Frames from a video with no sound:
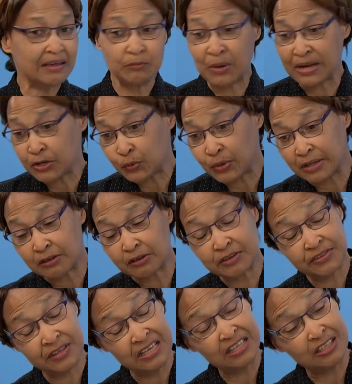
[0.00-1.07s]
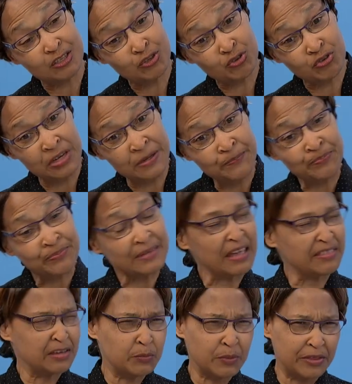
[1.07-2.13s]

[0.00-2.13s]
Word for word: And when you look at the history, I think